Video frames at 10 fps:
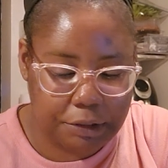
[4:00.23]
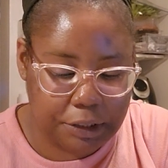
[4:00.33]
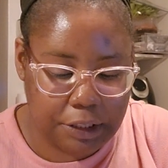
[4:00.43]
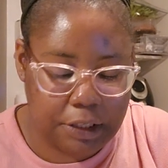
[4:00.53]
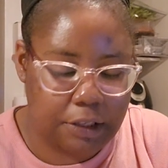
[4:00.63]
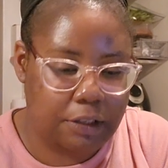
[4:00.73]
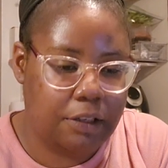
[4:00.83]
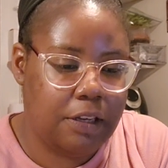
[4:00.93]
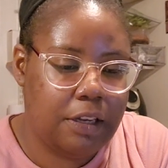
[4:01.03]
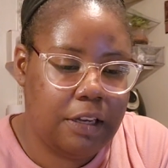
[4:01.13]
really
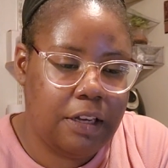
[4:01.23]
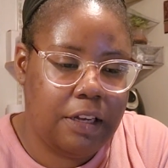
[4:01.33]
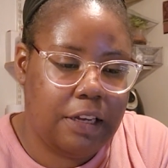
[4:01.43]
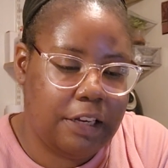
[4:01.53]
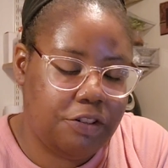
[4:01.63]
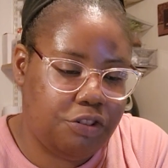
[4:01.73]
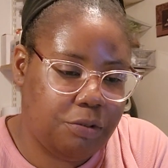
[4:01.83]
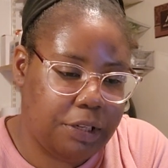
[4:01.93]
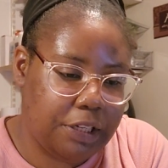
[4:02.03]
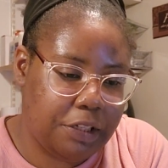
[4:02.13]

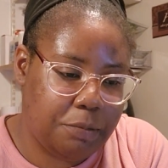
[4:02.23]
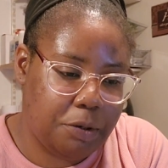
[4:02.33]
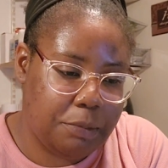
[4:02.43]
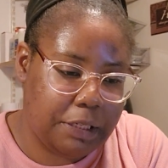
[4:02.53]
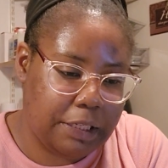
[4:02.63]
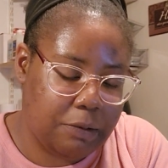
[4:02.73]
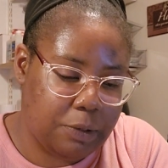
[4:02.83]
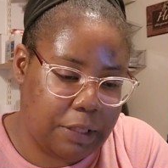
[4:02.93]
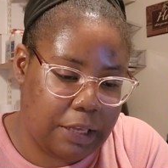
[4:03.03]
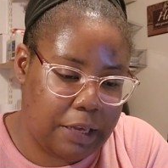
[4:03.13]
enjoy experimenting
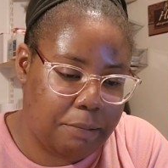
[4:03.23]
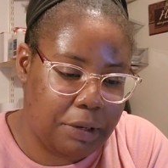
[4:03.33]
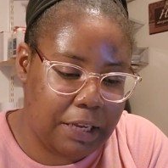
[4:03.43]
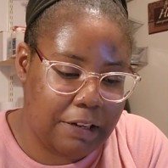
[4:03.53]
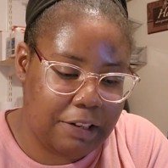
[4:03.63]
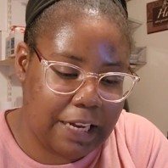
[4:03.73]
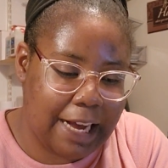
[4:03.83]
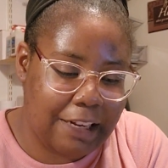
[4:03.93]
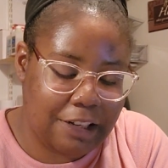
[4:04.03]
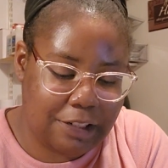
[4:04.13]
with it, but it
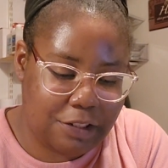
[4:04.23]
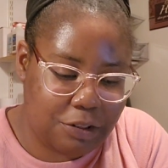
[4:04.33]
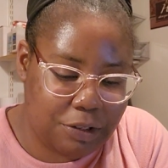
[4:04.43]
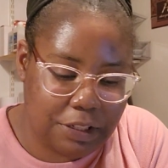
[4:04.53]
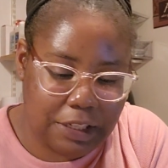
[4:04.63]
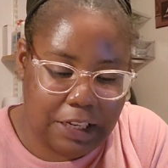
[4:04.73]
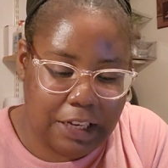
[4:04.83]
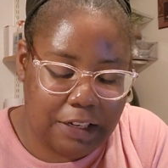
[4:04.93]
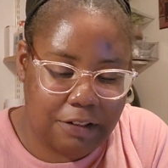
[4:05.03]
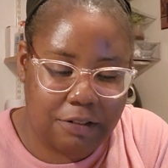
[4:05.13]
started to
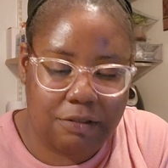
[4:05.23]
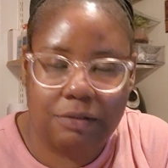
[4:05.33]
get